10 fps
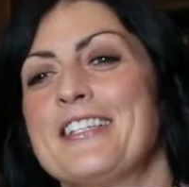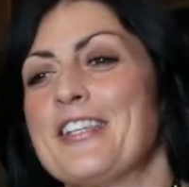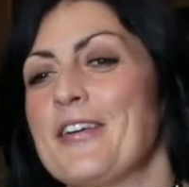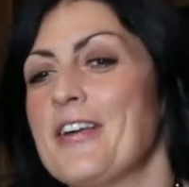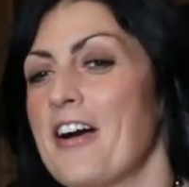
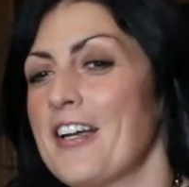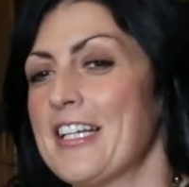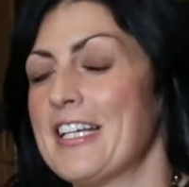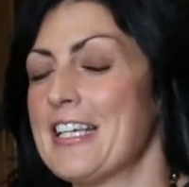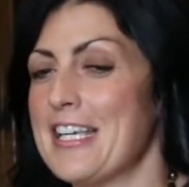So
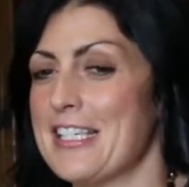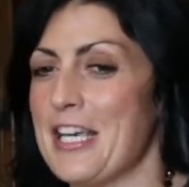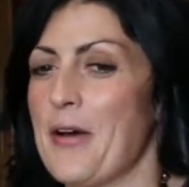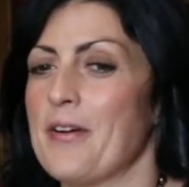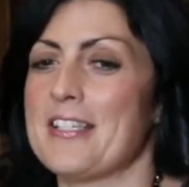9 years
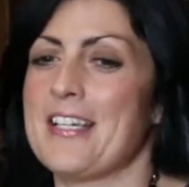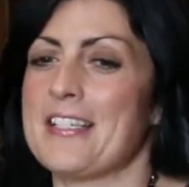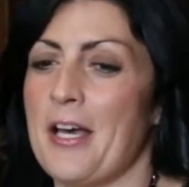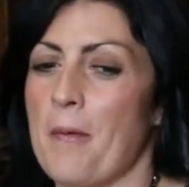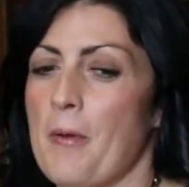ago I
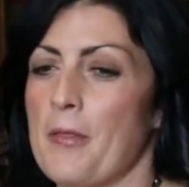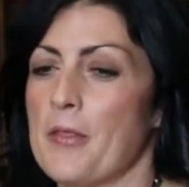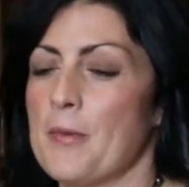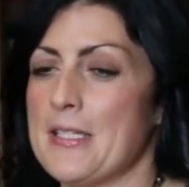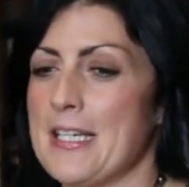set up
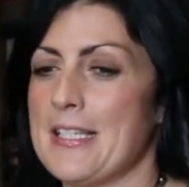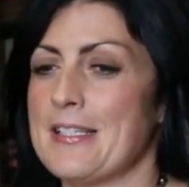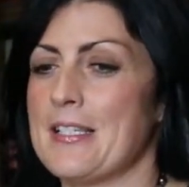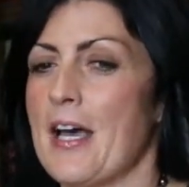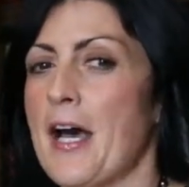the
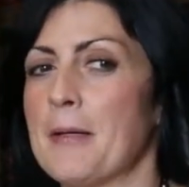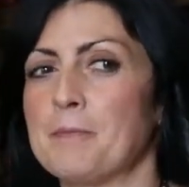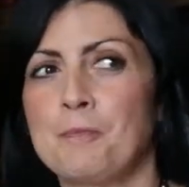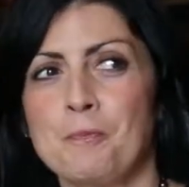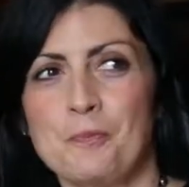business
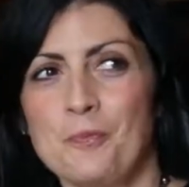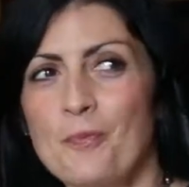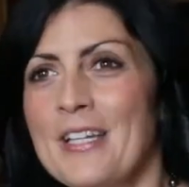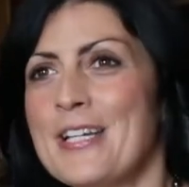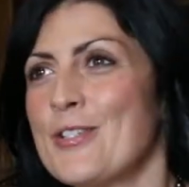as
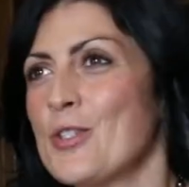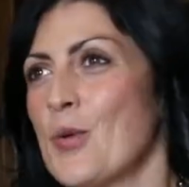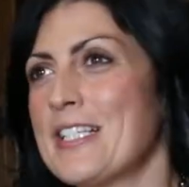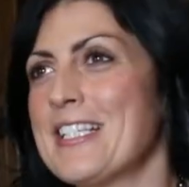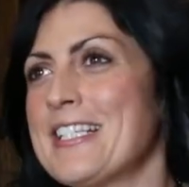a
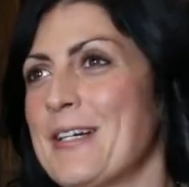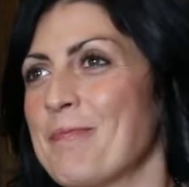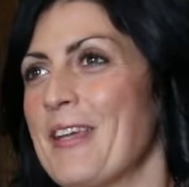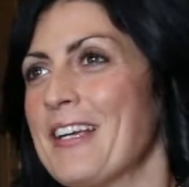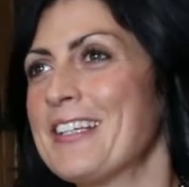
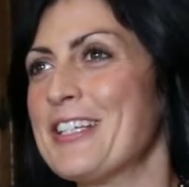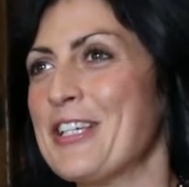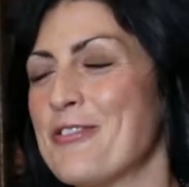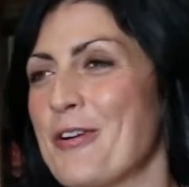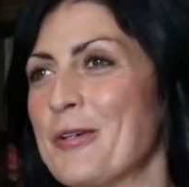
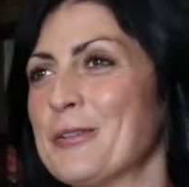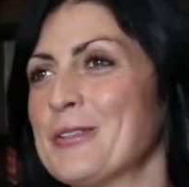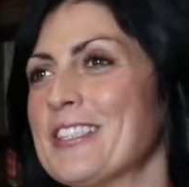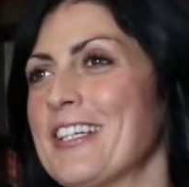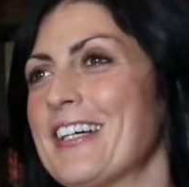
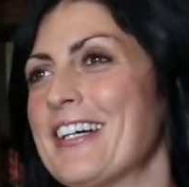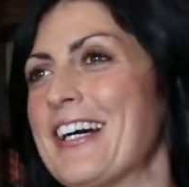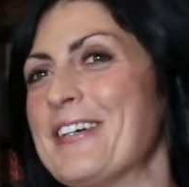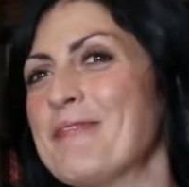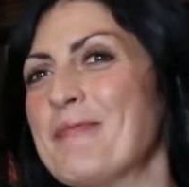20-something-year-old
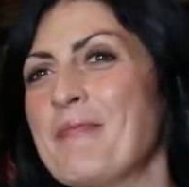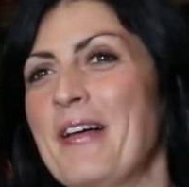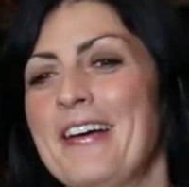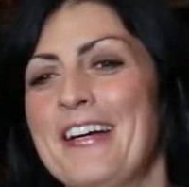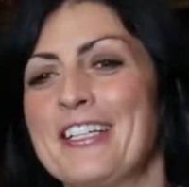
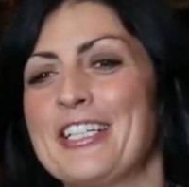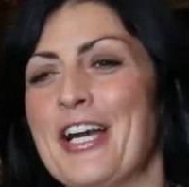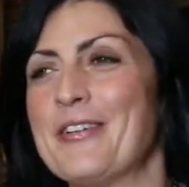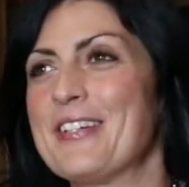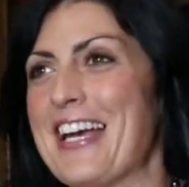
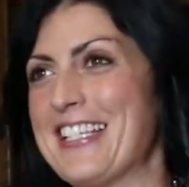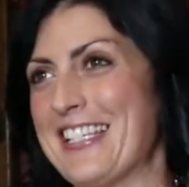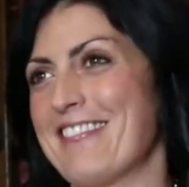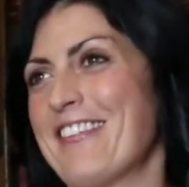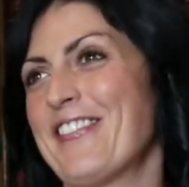
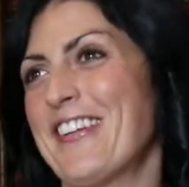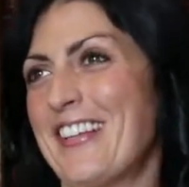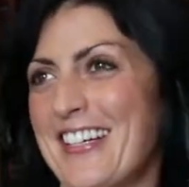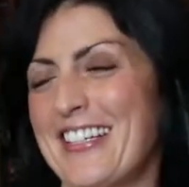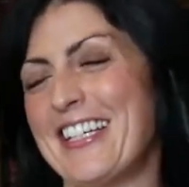go-getter, if you
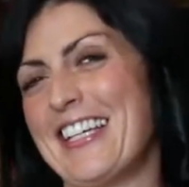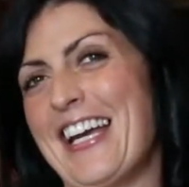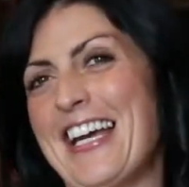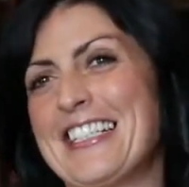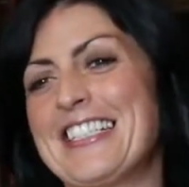
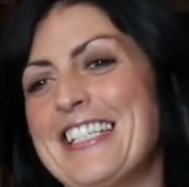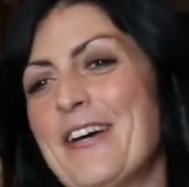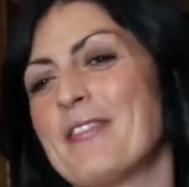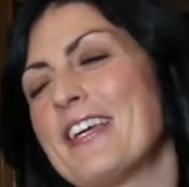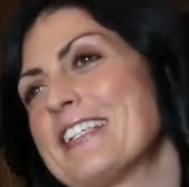like, and
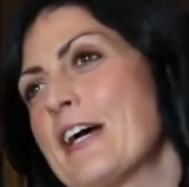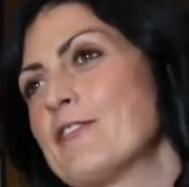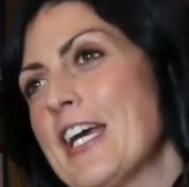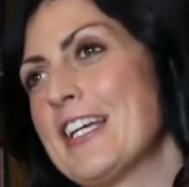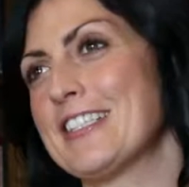things have
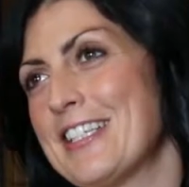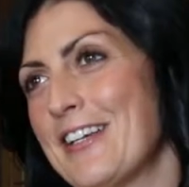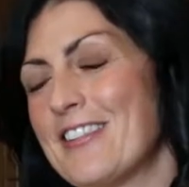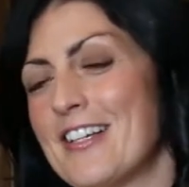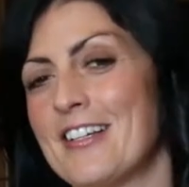changed
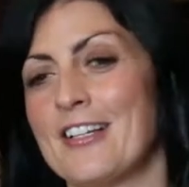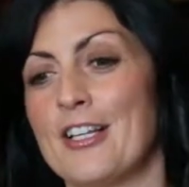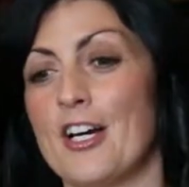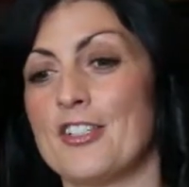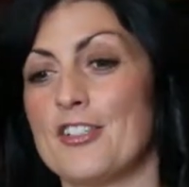over the
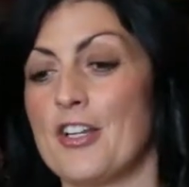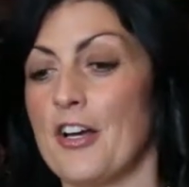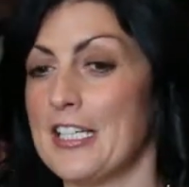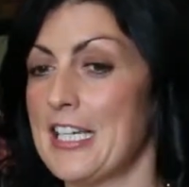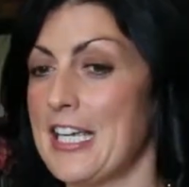last
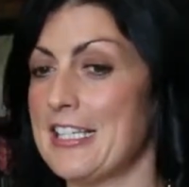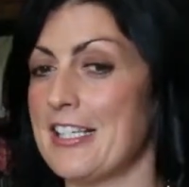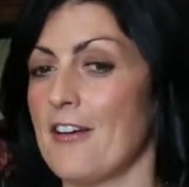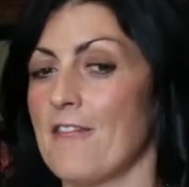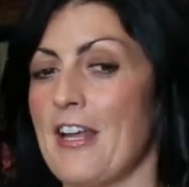9 years.
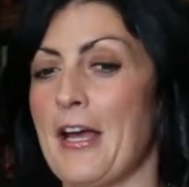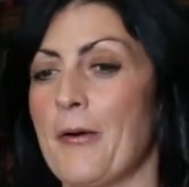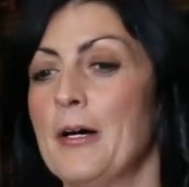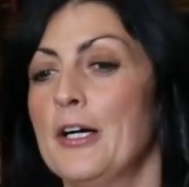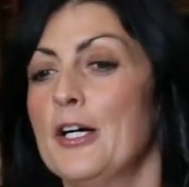I've
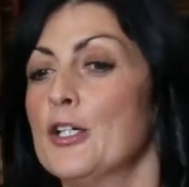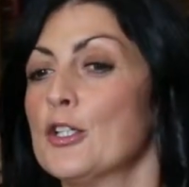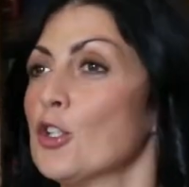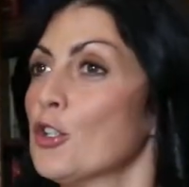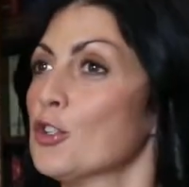now
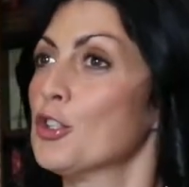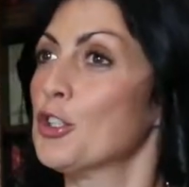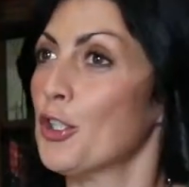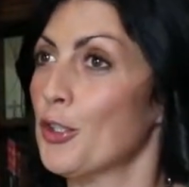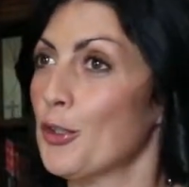got
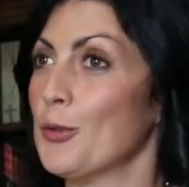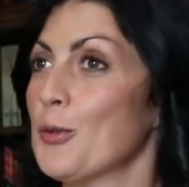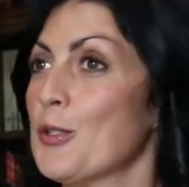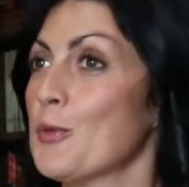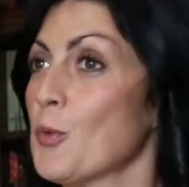
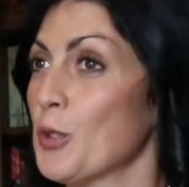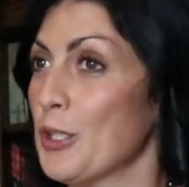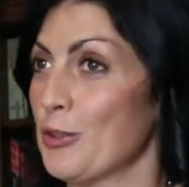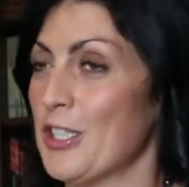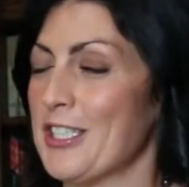2 small
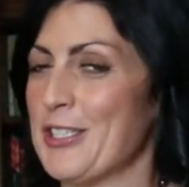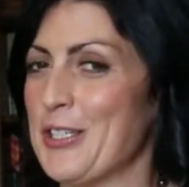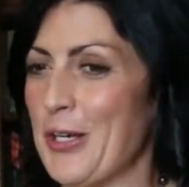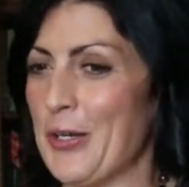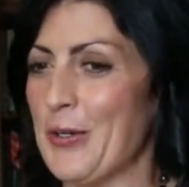children under
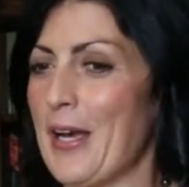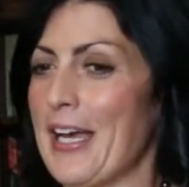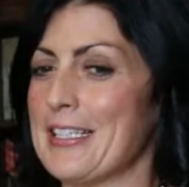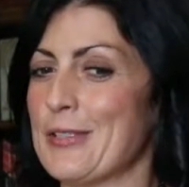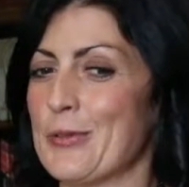2
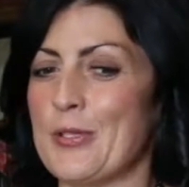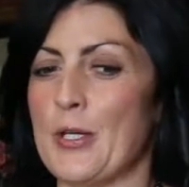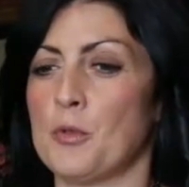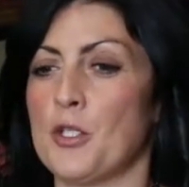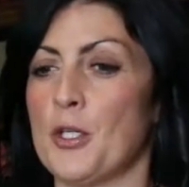and
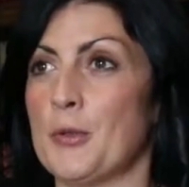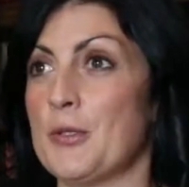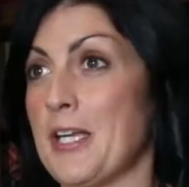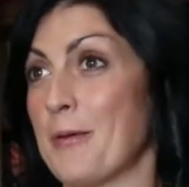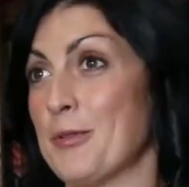also 2
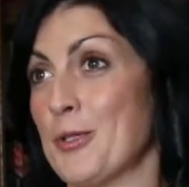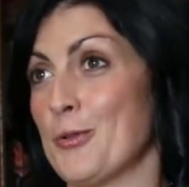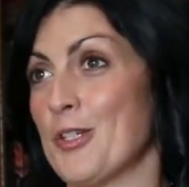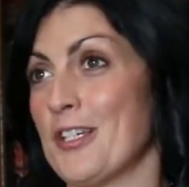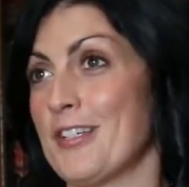
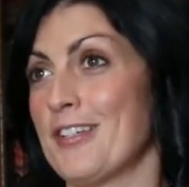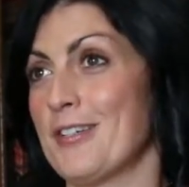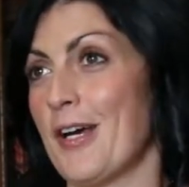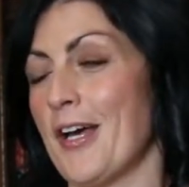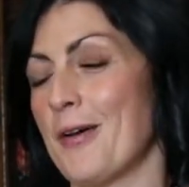stepchildren,
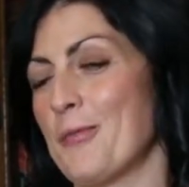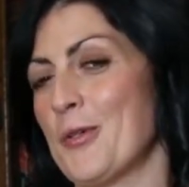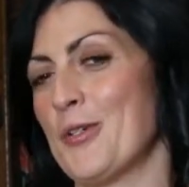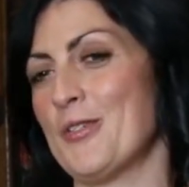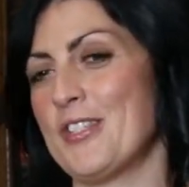
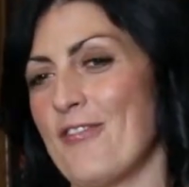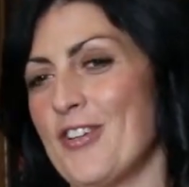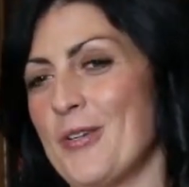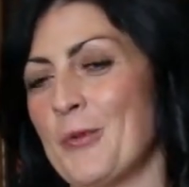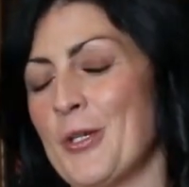one who's
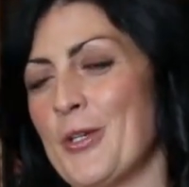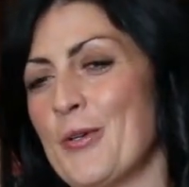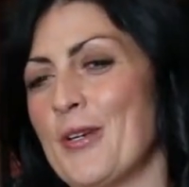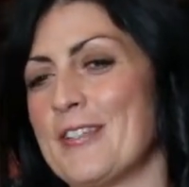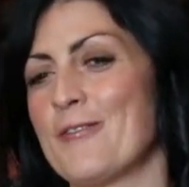7 and one
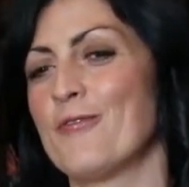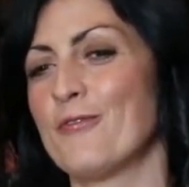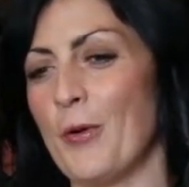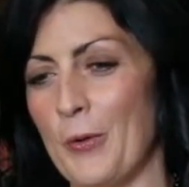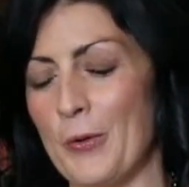who is
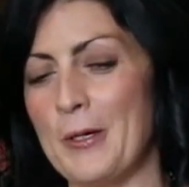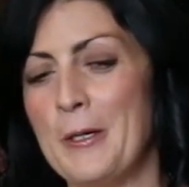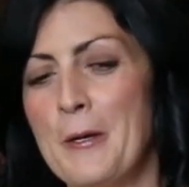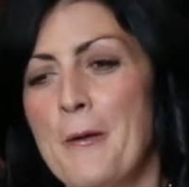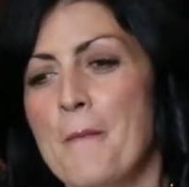4.
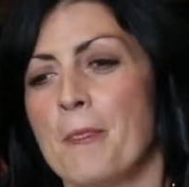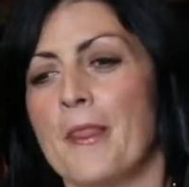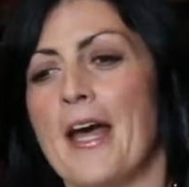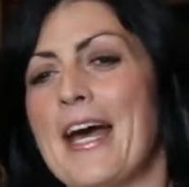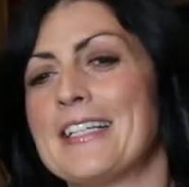
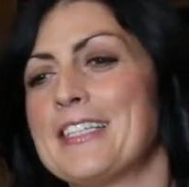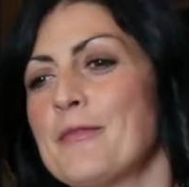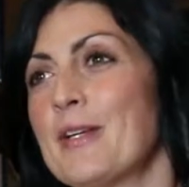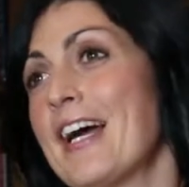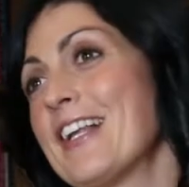And
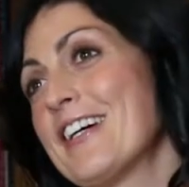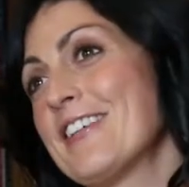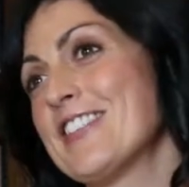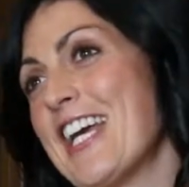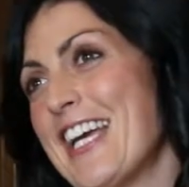yeah,
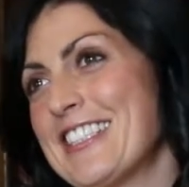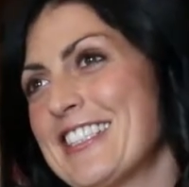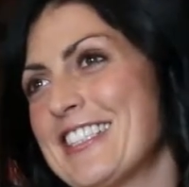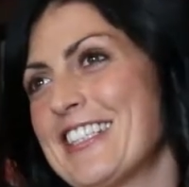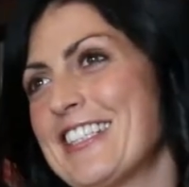life's
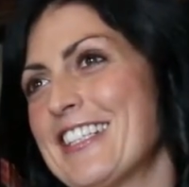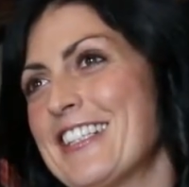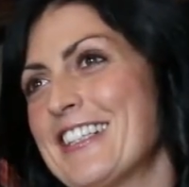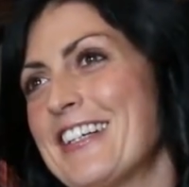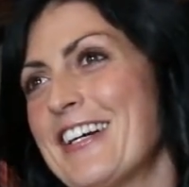changed
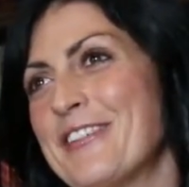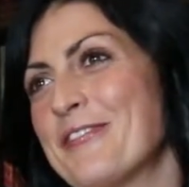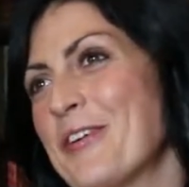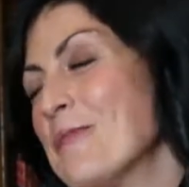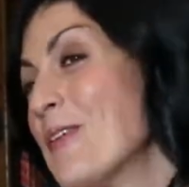kind
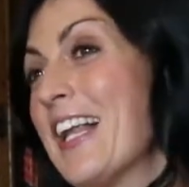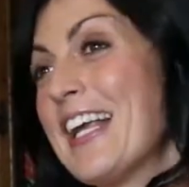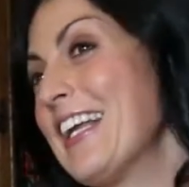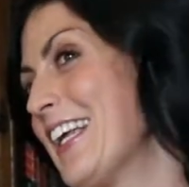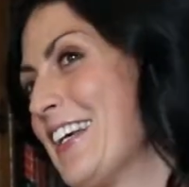of
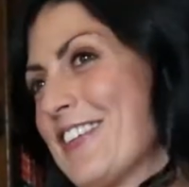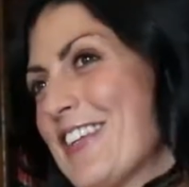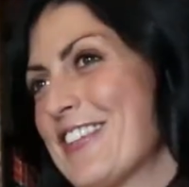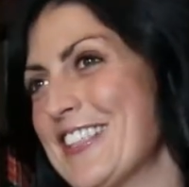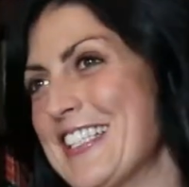completely on a
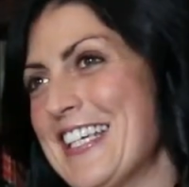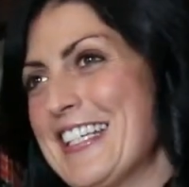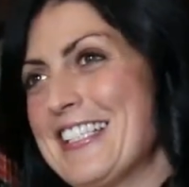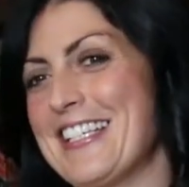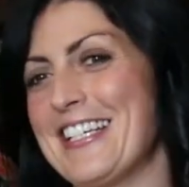
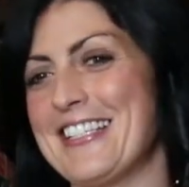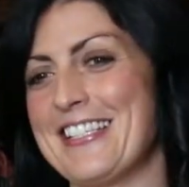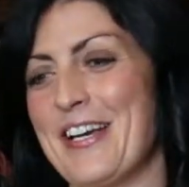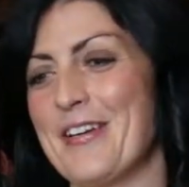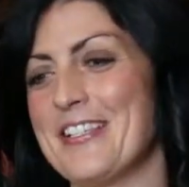360,
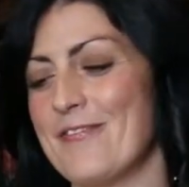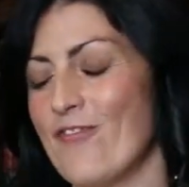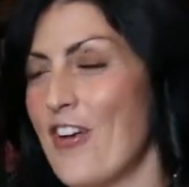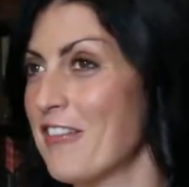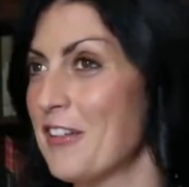so it's
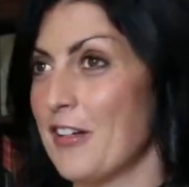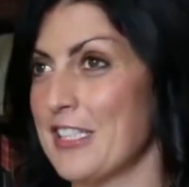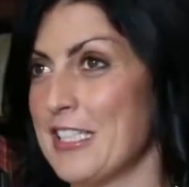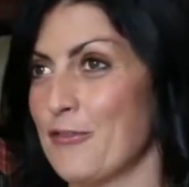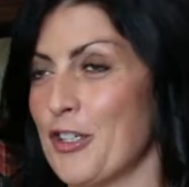very,
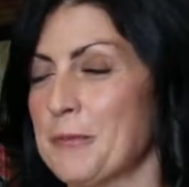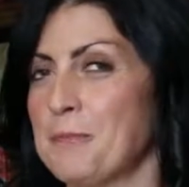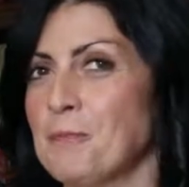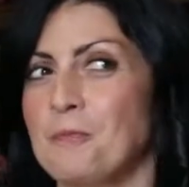very different.